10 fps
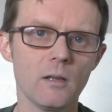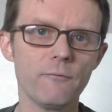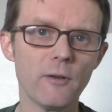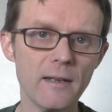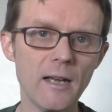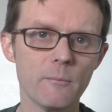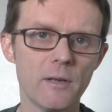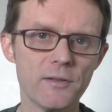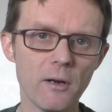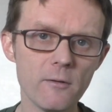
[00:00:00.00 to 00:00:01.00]
If I am,
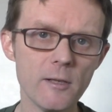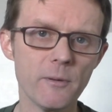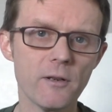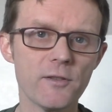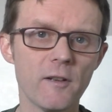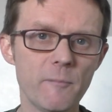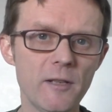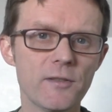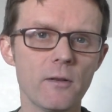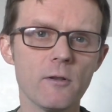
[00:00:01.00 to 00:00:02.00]
it's only because I've
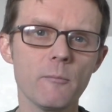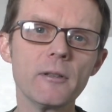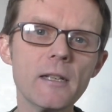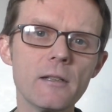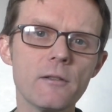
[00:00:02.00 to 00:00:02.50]
been so completely